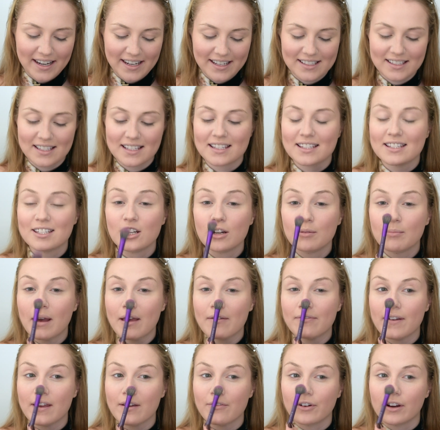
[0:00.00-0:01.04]
it is still
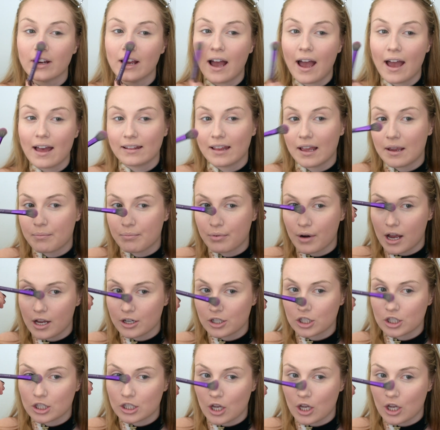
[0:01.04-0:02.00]
my favorite highlight brush,